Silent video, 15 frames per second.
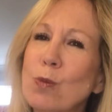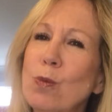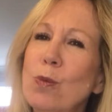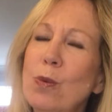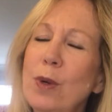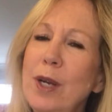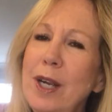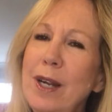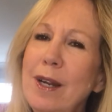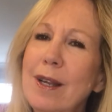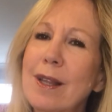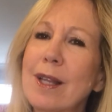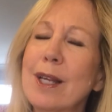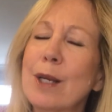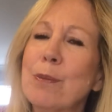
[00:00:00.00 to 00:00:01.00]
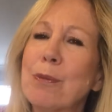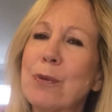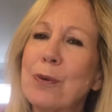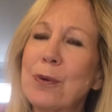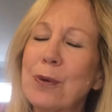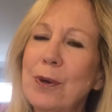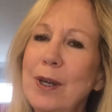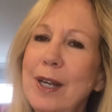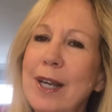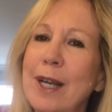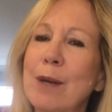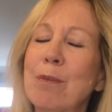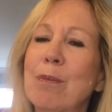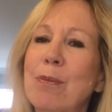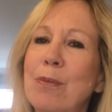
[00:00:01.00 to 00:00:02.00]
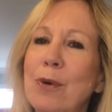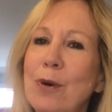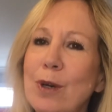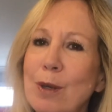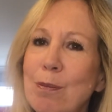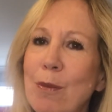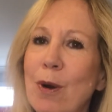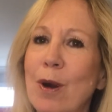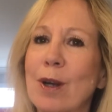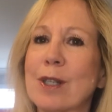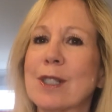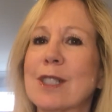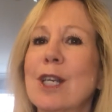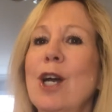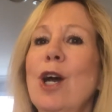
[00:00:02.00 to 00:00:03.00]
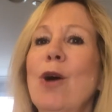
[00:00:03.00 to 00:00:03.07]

really pretty bookmarks